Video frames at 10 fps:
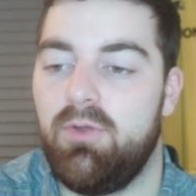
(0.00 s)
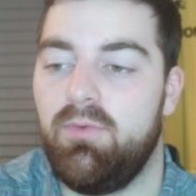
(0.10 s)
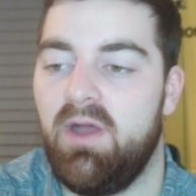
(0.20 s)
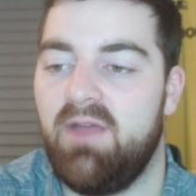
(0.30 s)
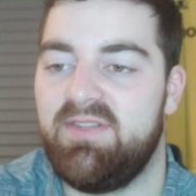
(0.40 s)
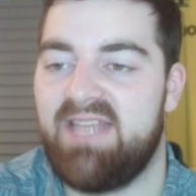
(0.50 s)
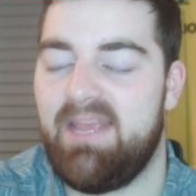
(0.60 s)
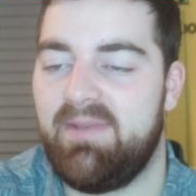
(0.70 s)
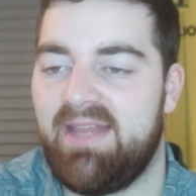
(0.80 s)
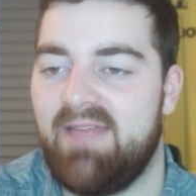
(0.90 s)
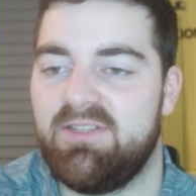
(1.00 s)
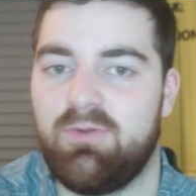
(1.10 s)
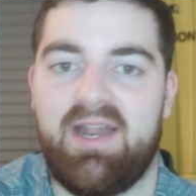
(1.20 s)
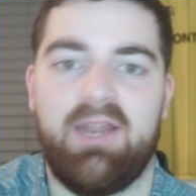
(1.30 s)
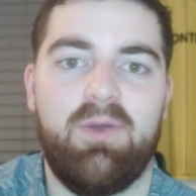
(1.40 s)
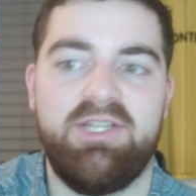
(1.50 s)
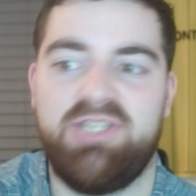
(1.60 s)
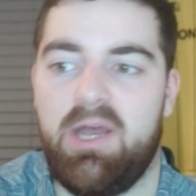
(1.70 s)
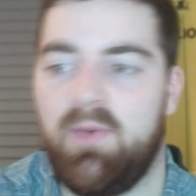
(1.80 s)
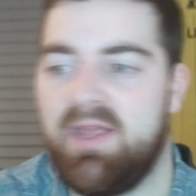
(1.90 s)
the team and get this one out of the way,
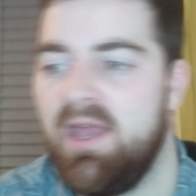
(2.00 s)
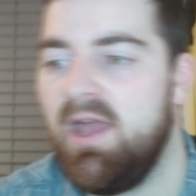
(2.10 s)
shall we?